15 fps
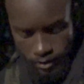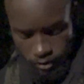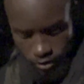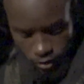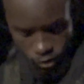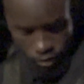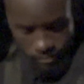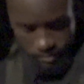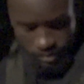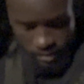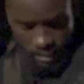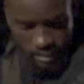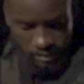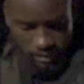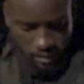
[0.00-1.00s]
So the scripture
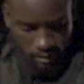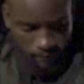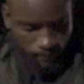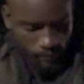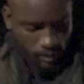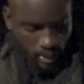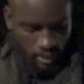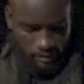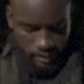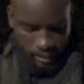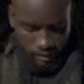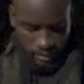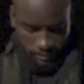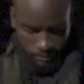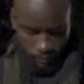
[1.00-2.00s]
says in
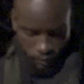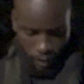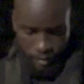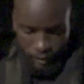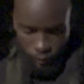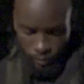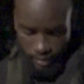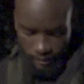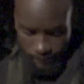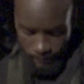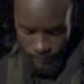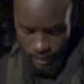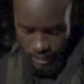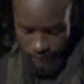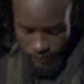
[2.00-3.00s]
Isaiah chapter 33
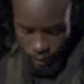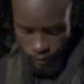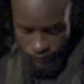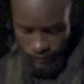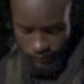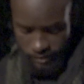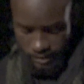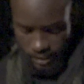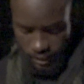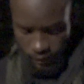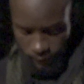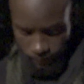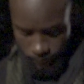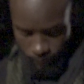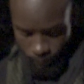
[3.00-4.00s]
and verse 15.